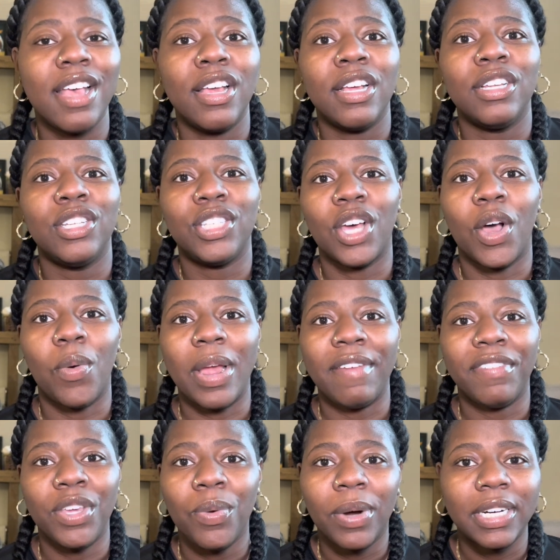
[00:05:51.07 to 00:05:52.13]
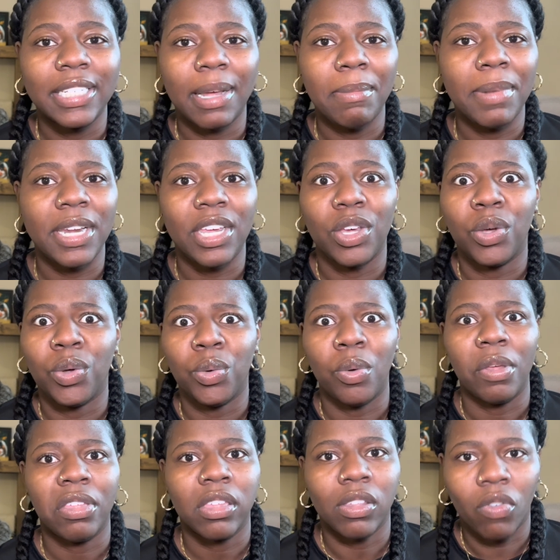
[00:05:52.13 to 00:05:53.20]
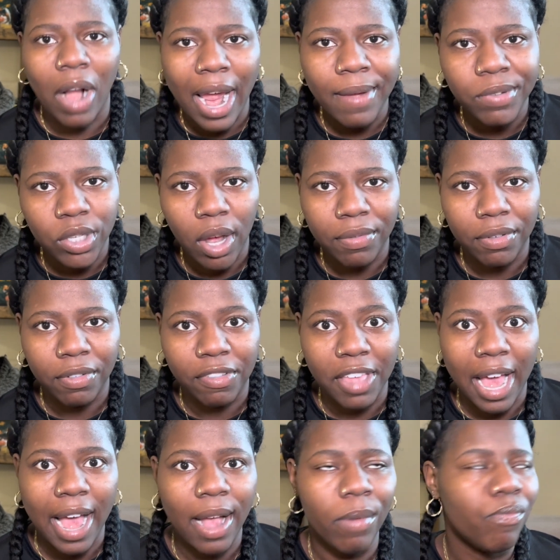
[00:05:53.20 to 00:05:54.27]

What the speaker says: So if you are somebody who thrives off of that,